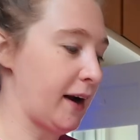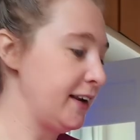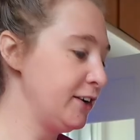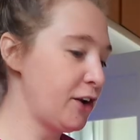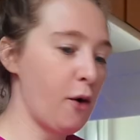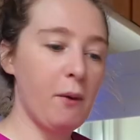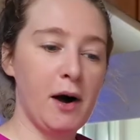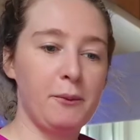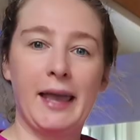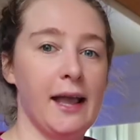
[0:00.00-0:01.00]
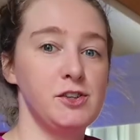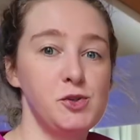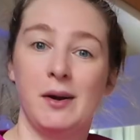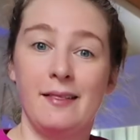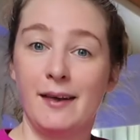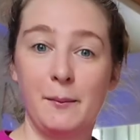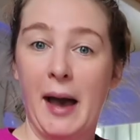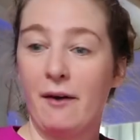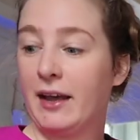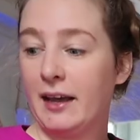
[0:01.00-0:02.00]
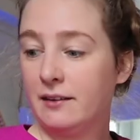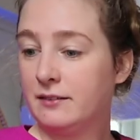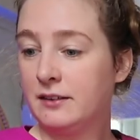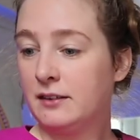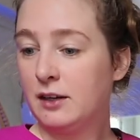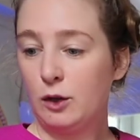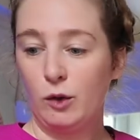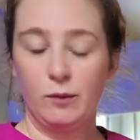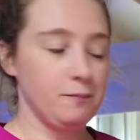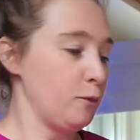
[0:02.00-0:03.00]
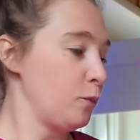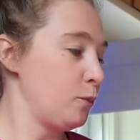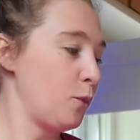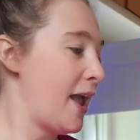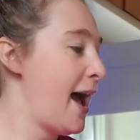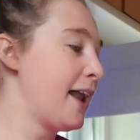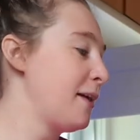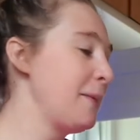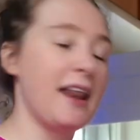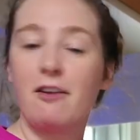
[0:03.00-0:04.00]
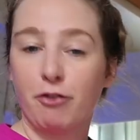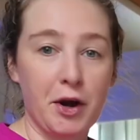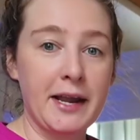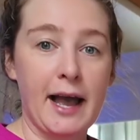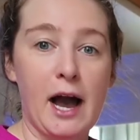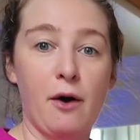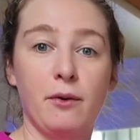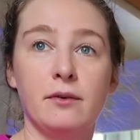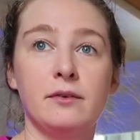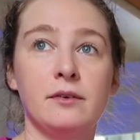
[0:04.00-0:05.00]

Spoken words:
You know what? We can't do anything about it. We had a minute freak out.